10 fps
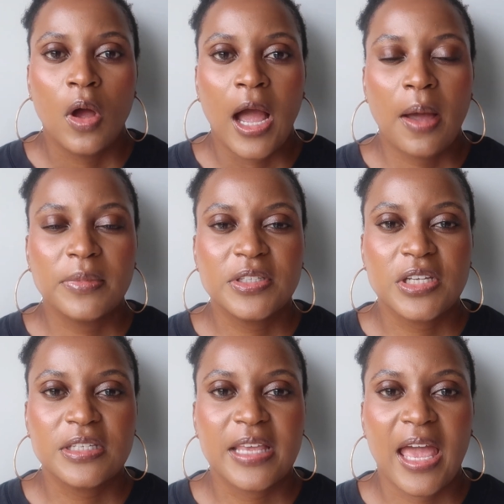how many
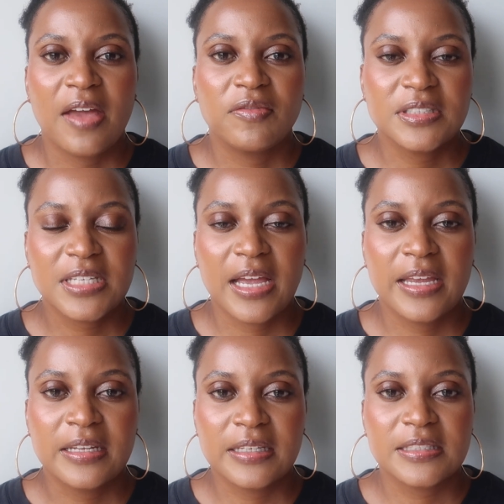shades they have
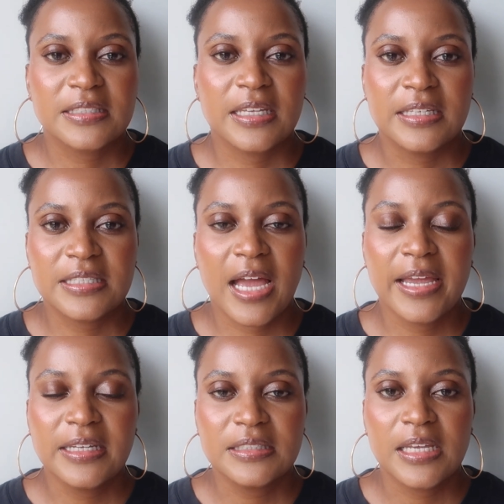in its
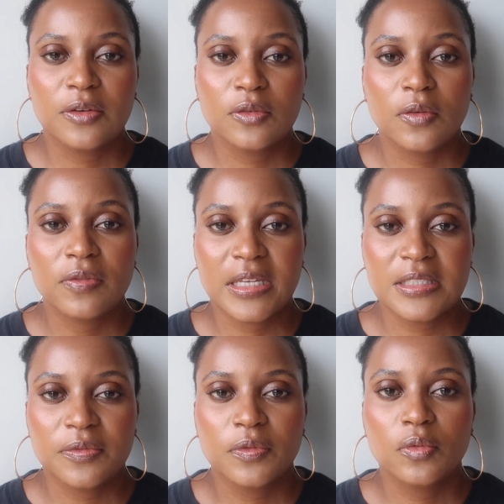entirety. I don't know if that's
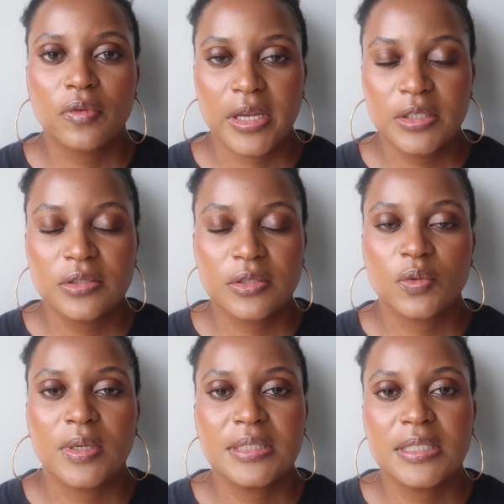the full range, the
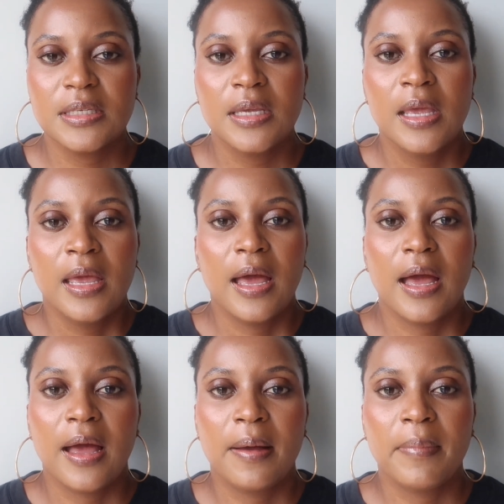20.
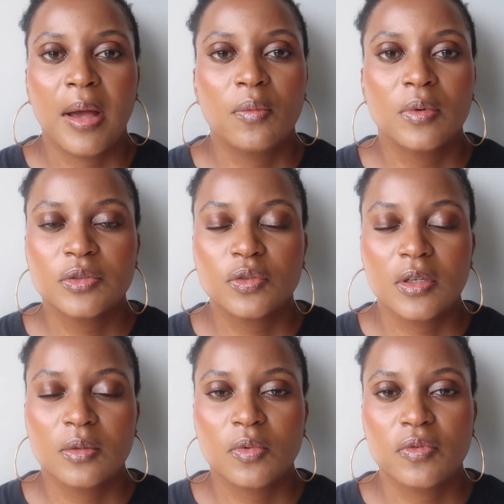I will do a
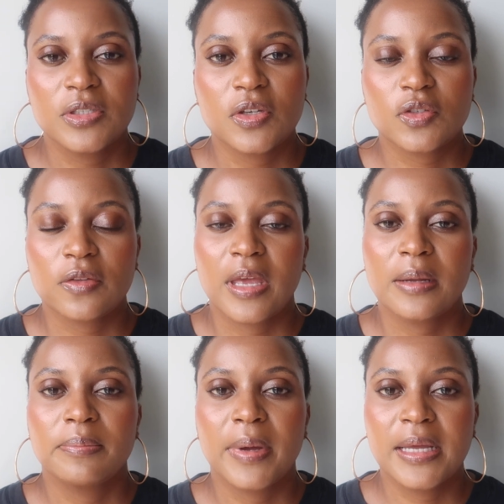little more research on
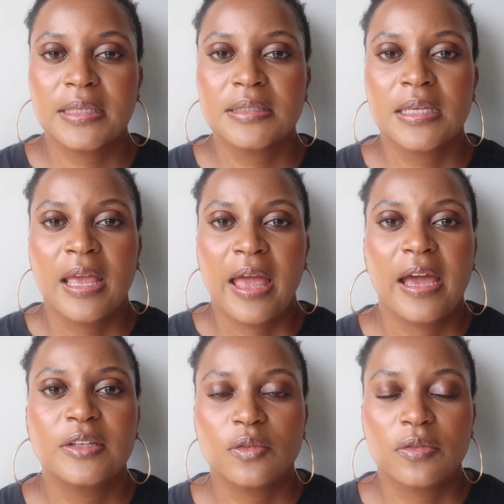that, but
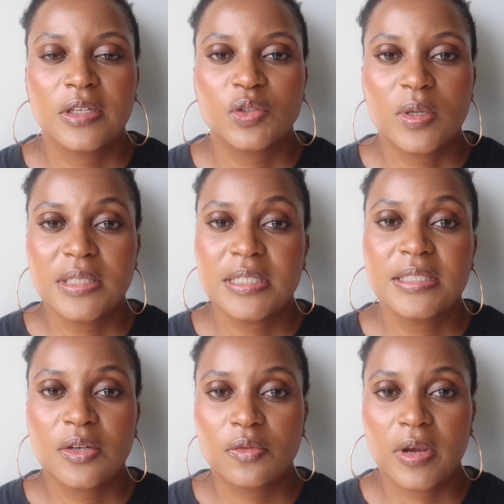I do think 20
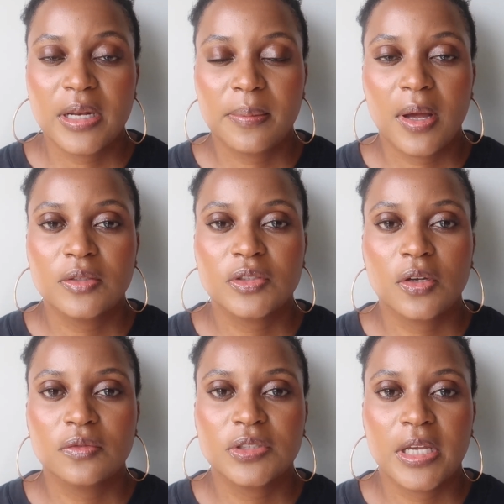is a great amount
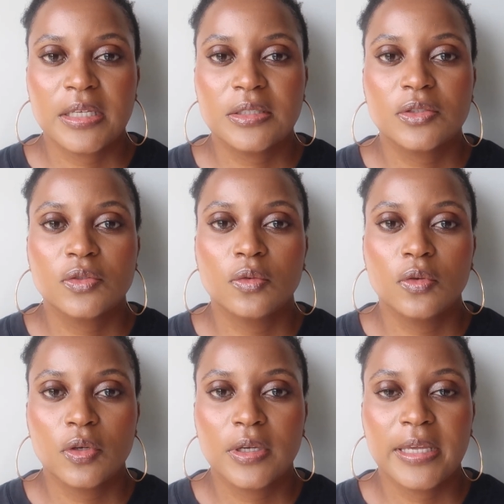of shades to
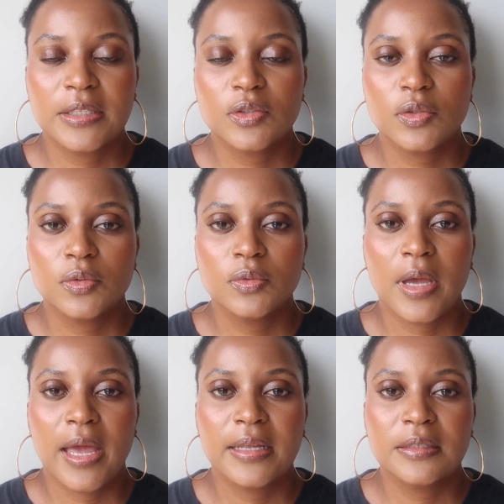look into
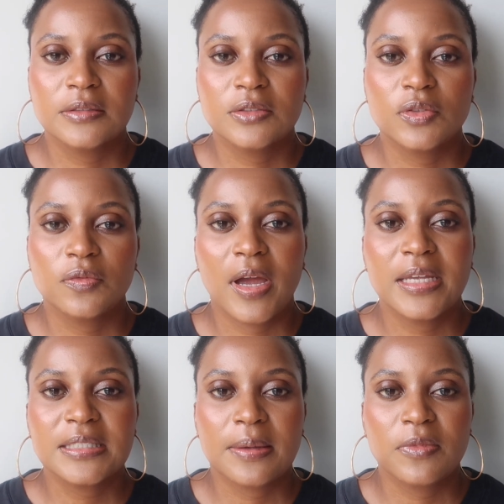and to
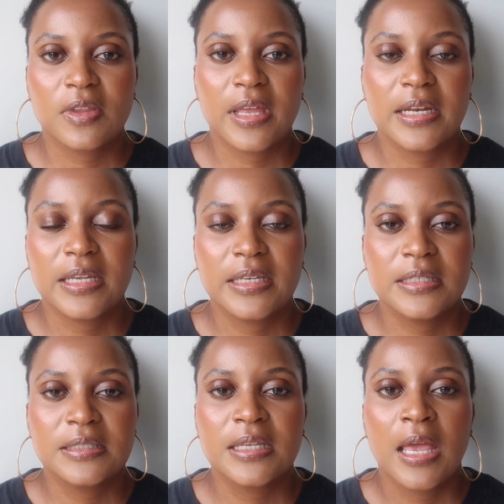find something that
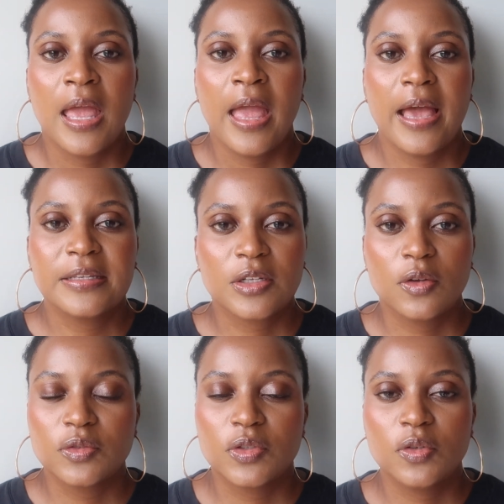is as
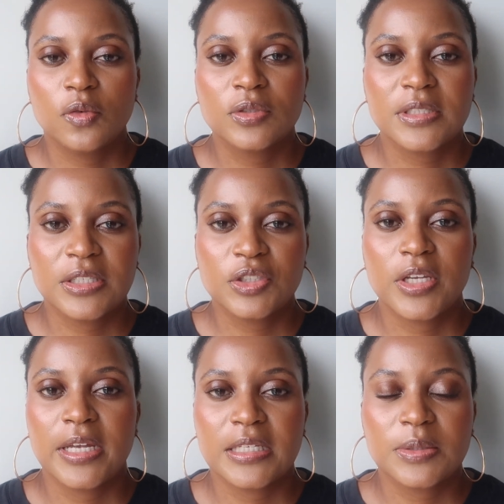close to your skin
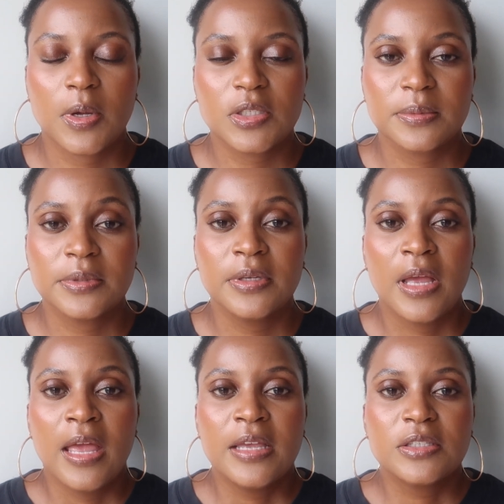shade as possible.
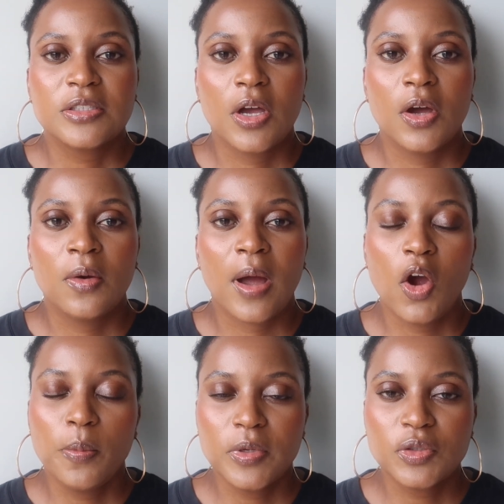So I
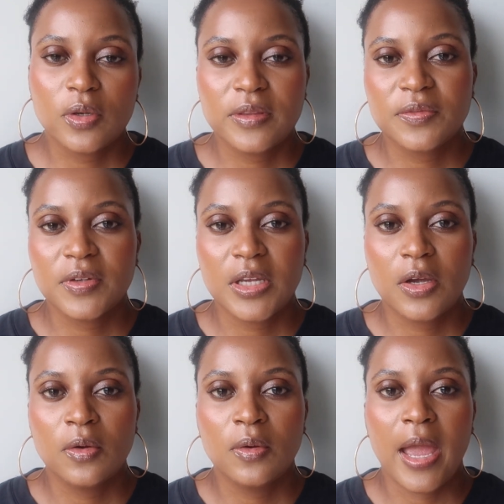hope you enjoyed this
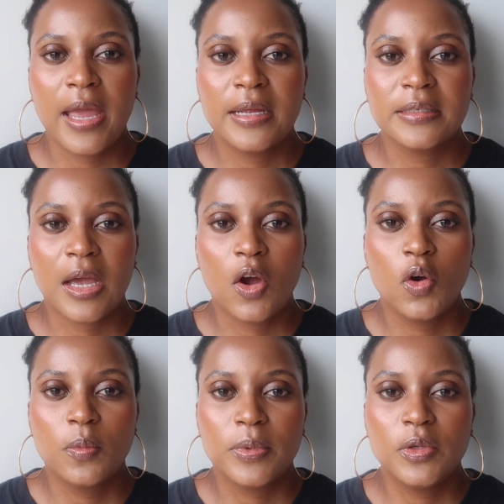video, and I
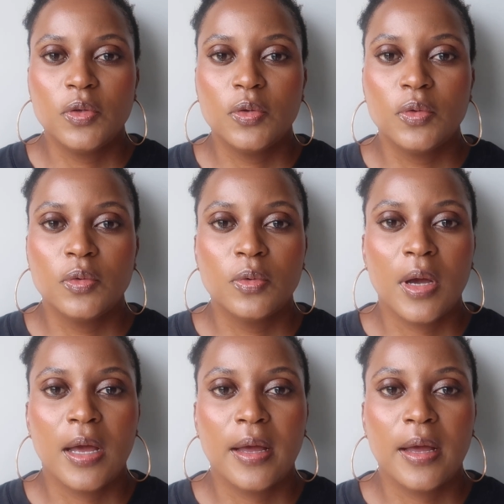hope you